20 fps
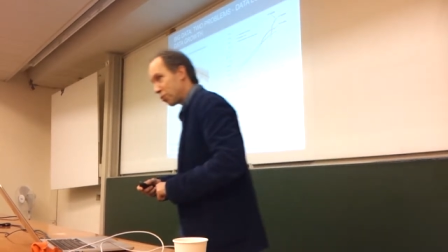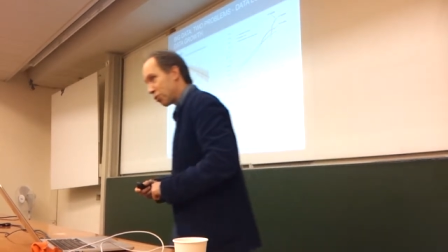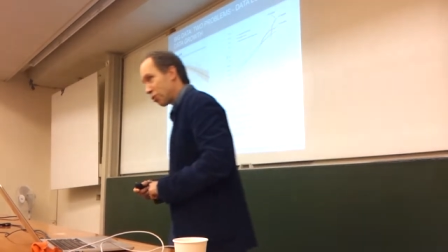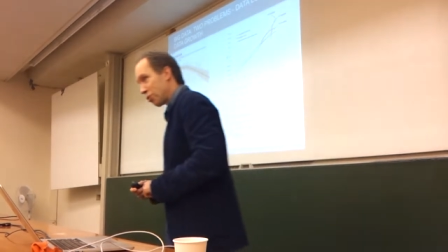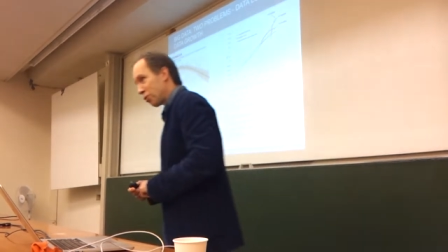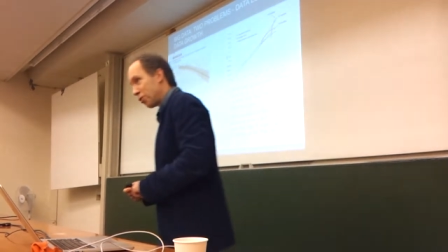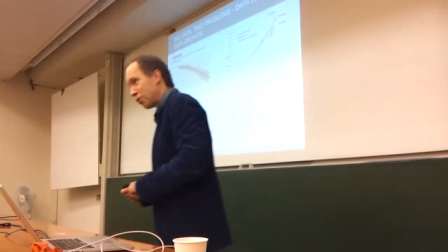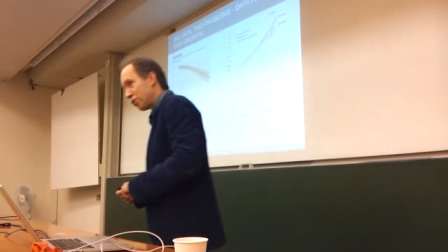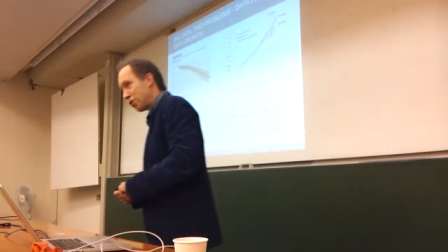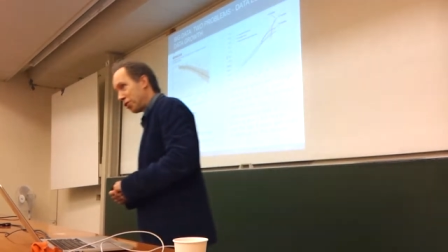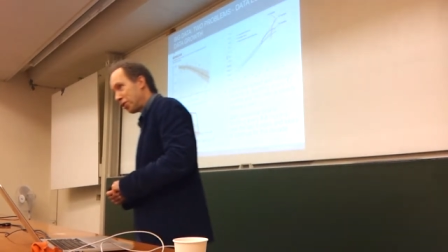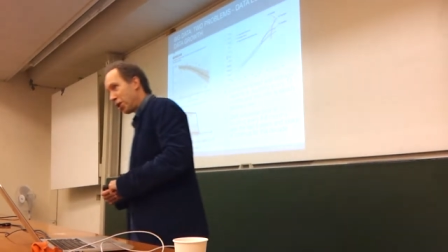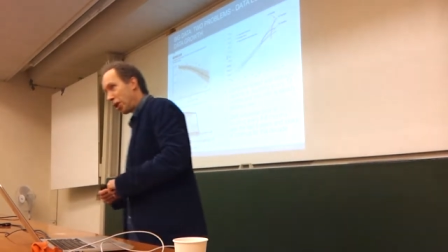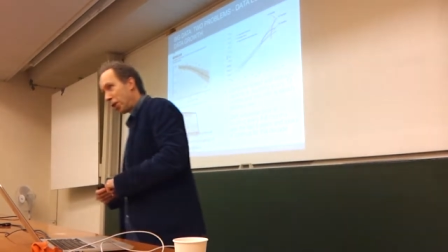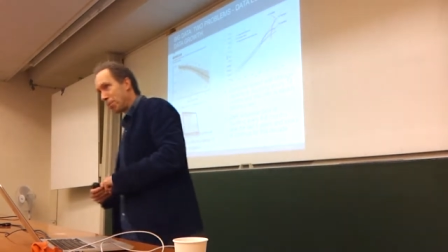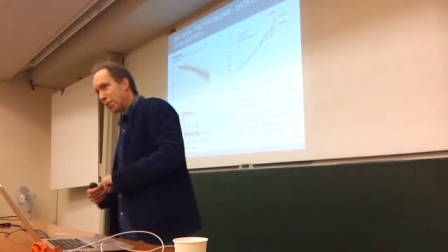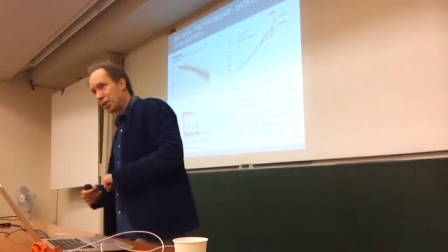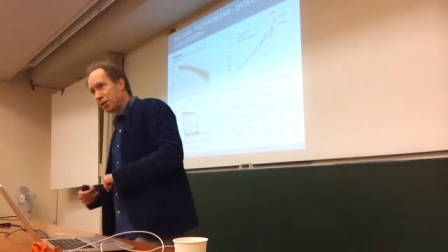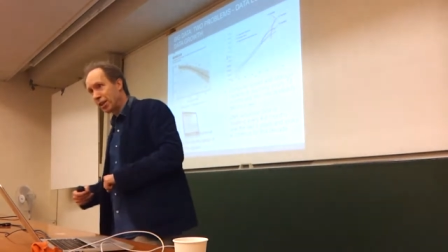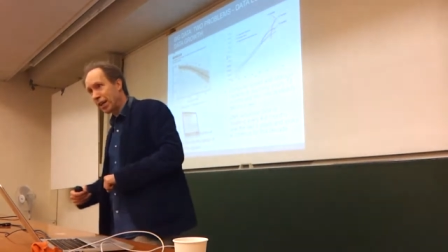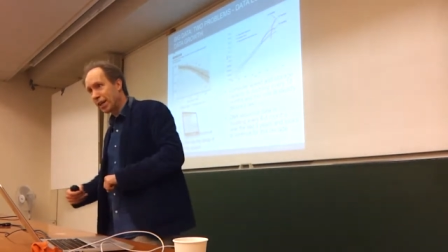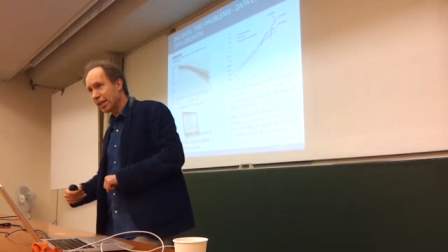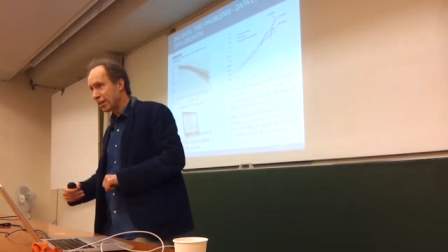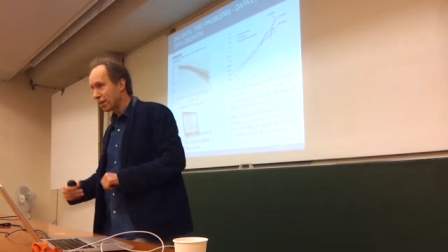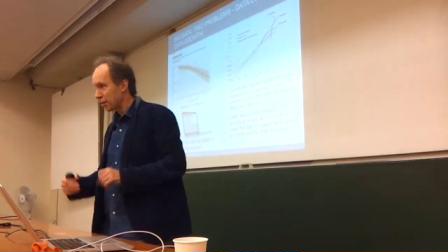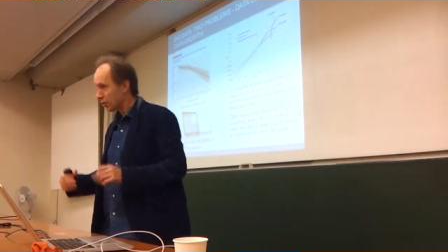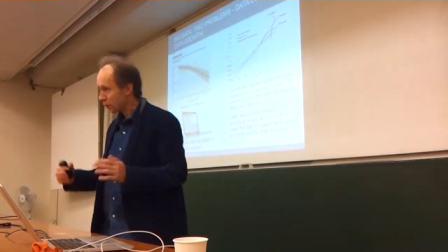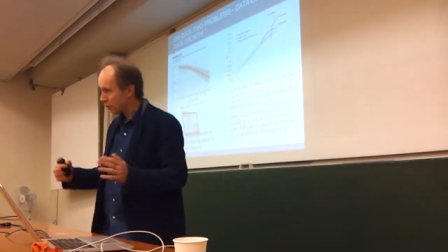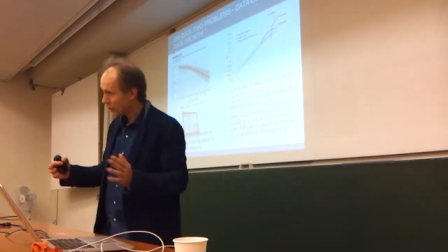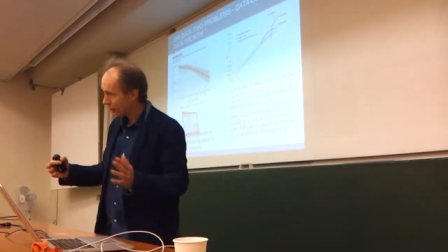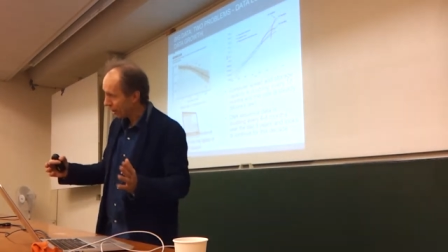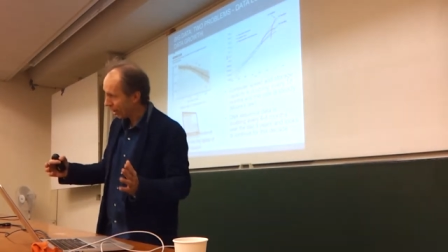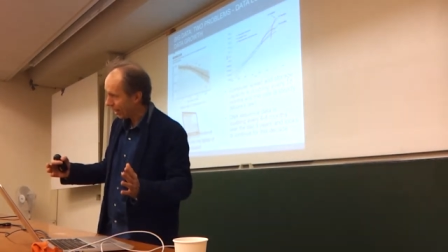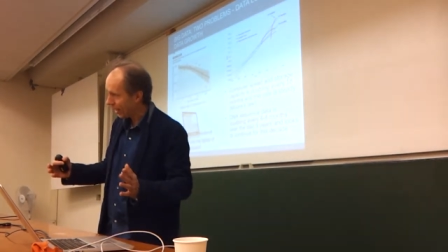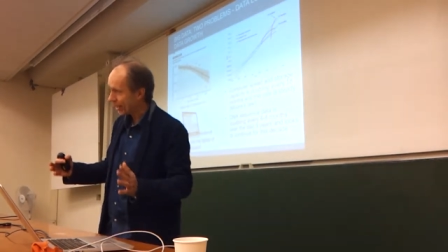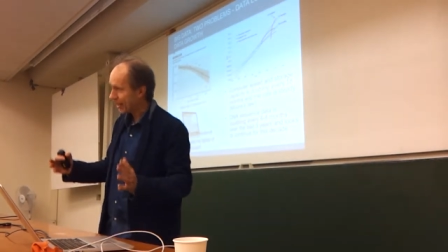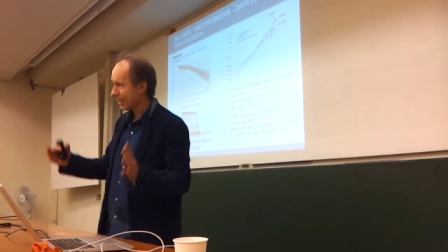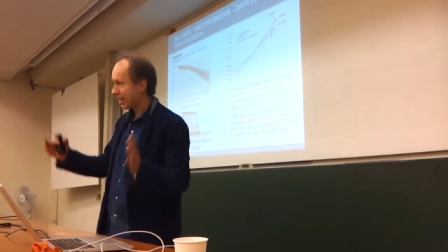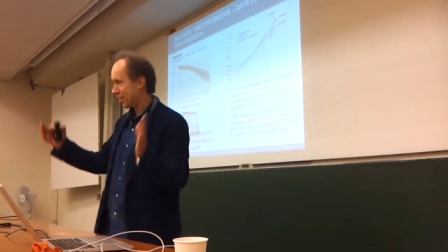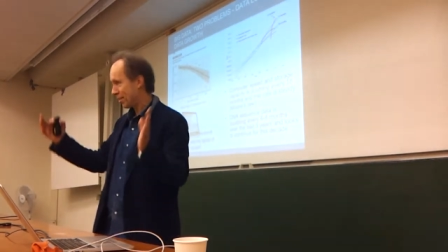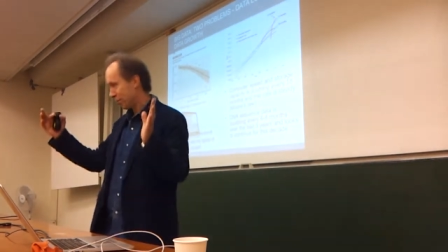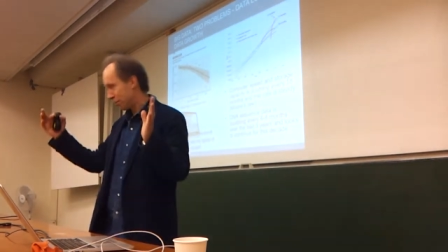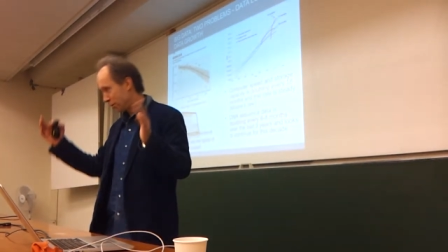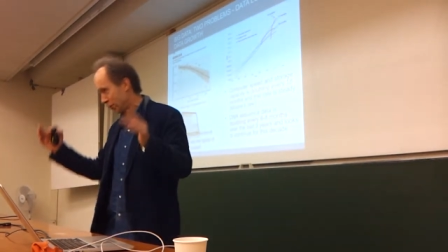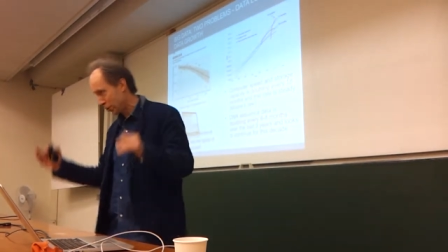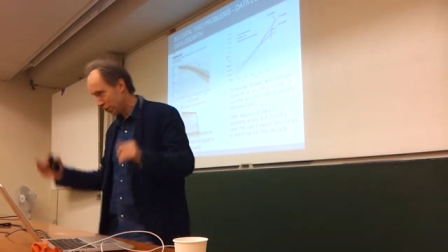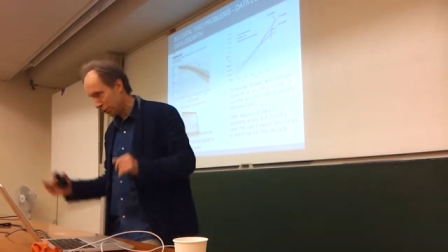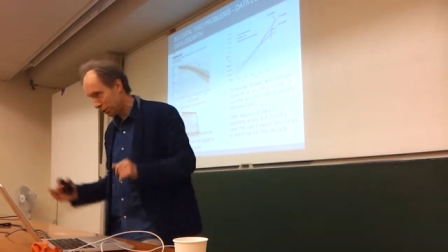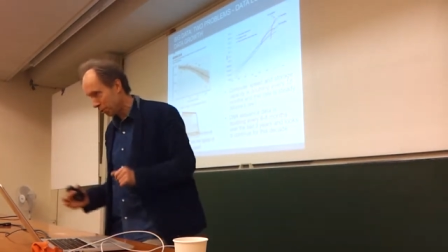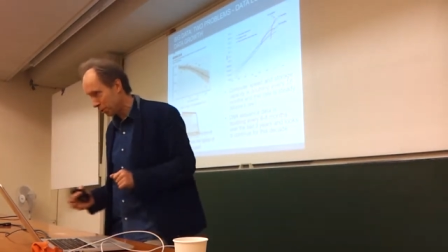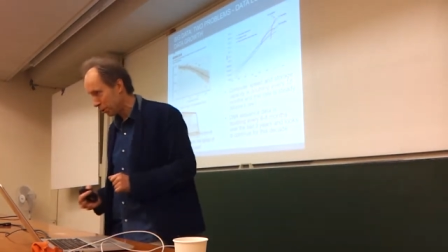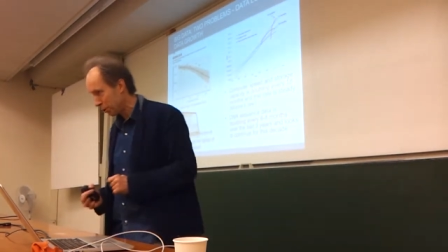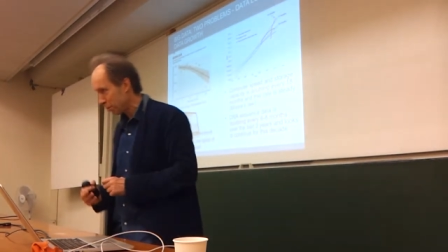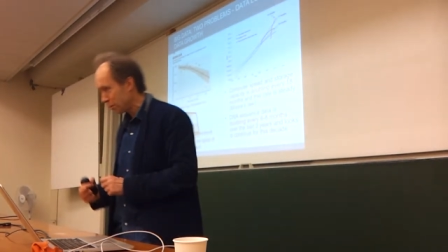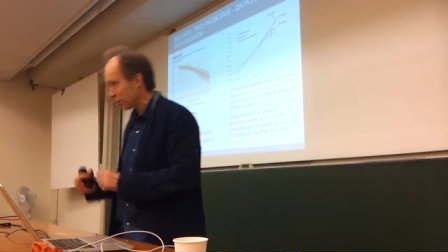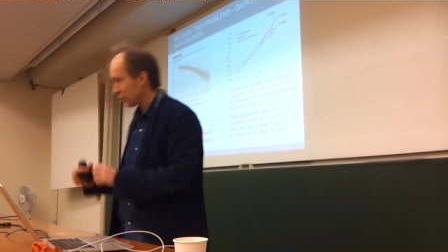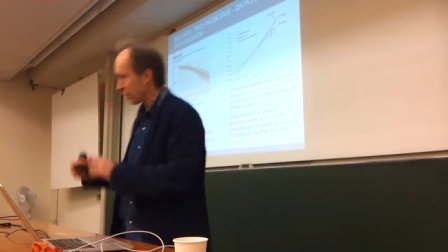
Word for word: store genomics data, do you like it? Of course the world will